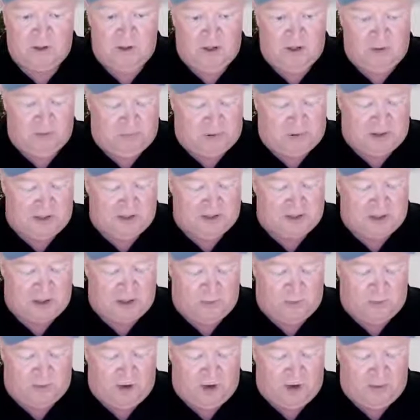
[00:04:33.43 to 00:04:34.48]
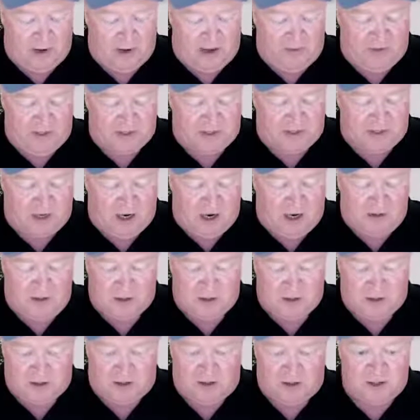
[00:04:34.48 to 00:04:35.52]
please don't worry about this guy
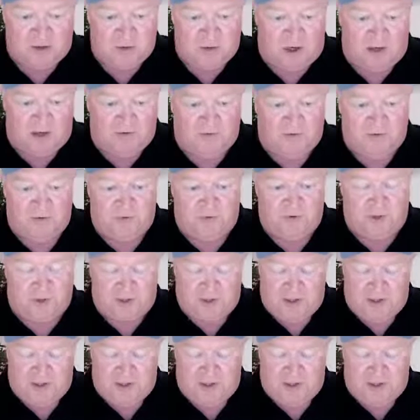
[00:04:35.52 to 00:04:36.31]
that's got 1200